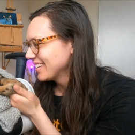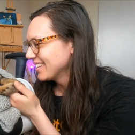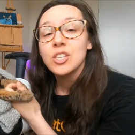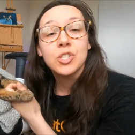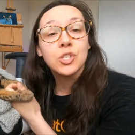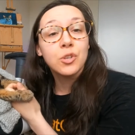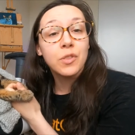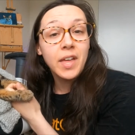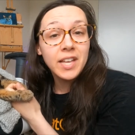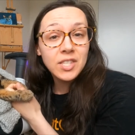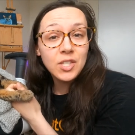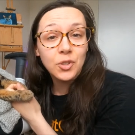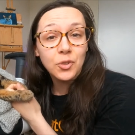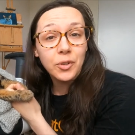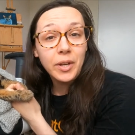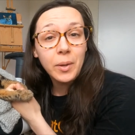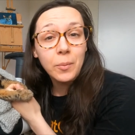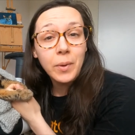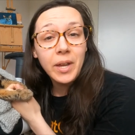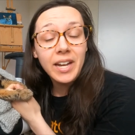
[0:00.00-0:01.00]
So that's a
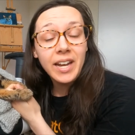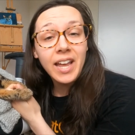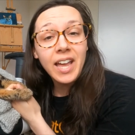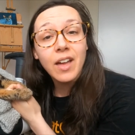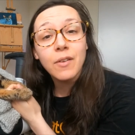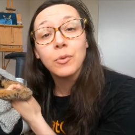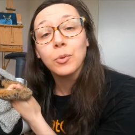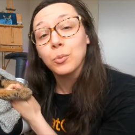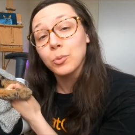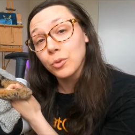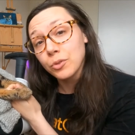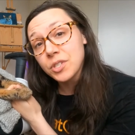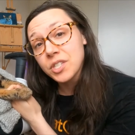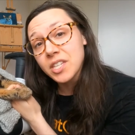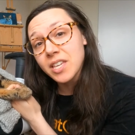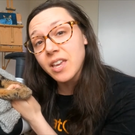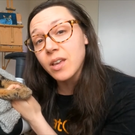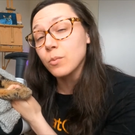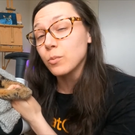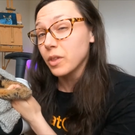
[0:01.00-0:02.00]
great way to have a
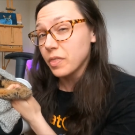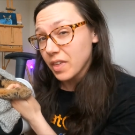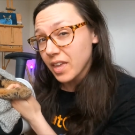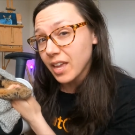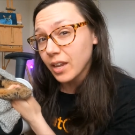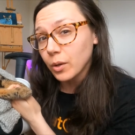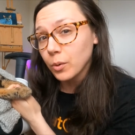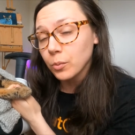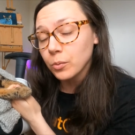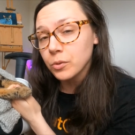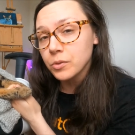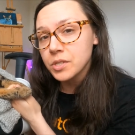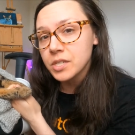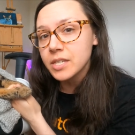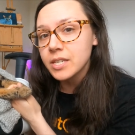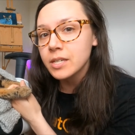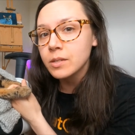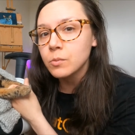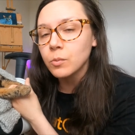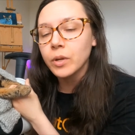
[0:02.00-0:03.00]
routine within a
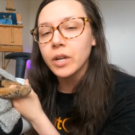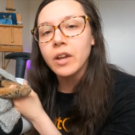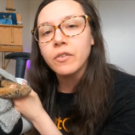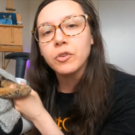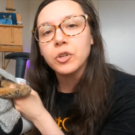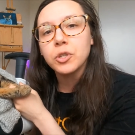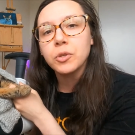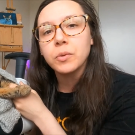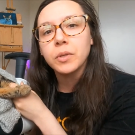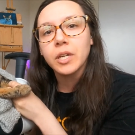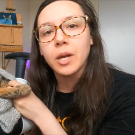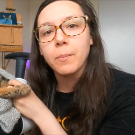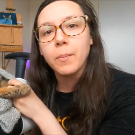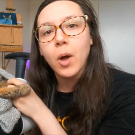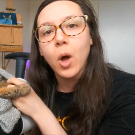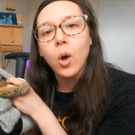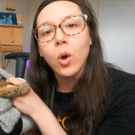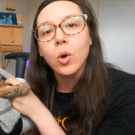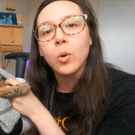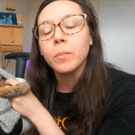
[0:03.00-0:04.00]
routine. Whenever you come
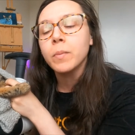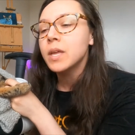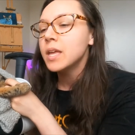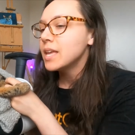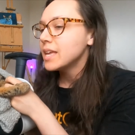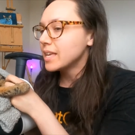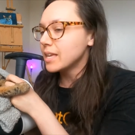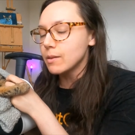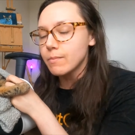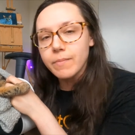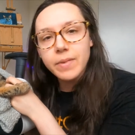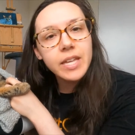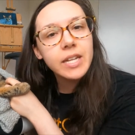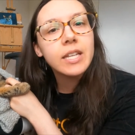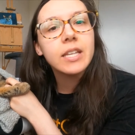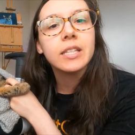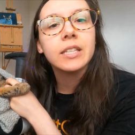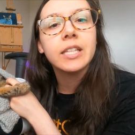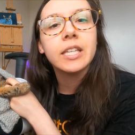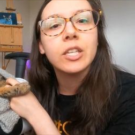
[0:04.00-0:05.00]
home,
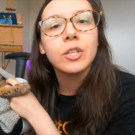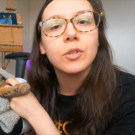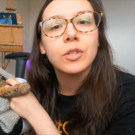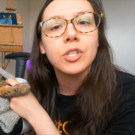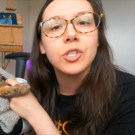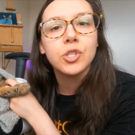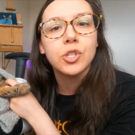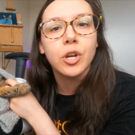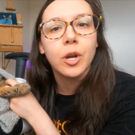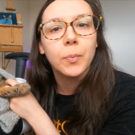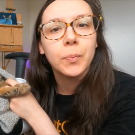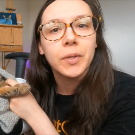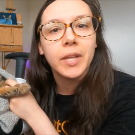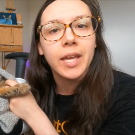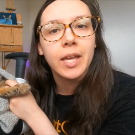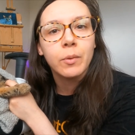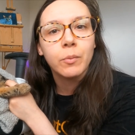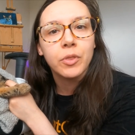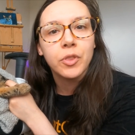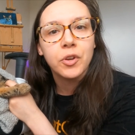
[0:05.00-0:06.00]
immediately you can start
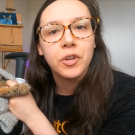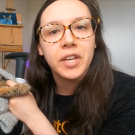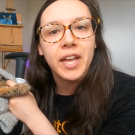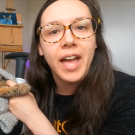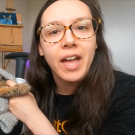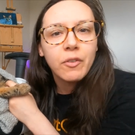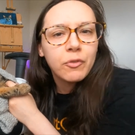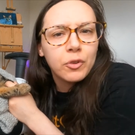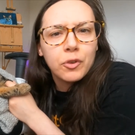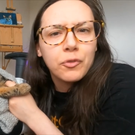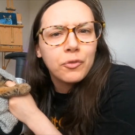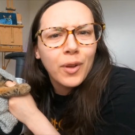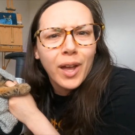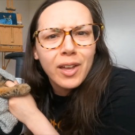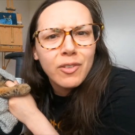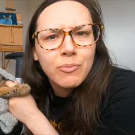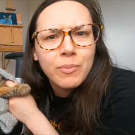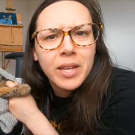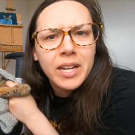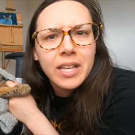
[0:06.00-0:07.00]
playing with your cat for
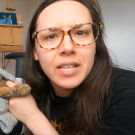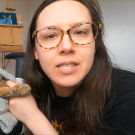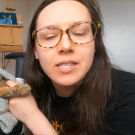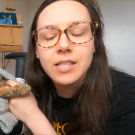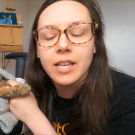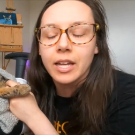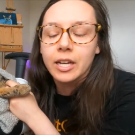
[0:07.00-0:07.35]
5 minutes.